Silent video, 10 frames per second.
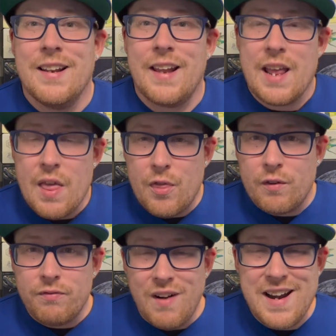Like they're
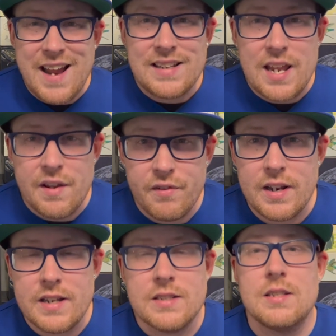fun
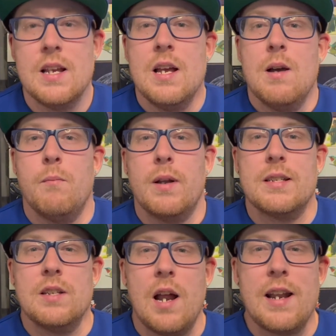activities, but
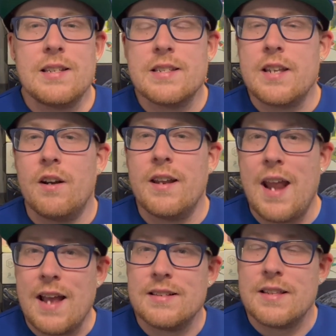it's not necessarily
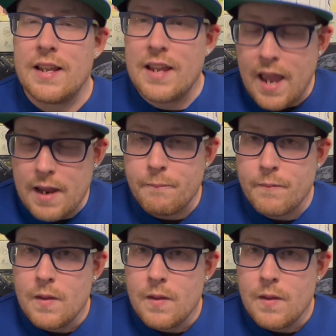an exit the game.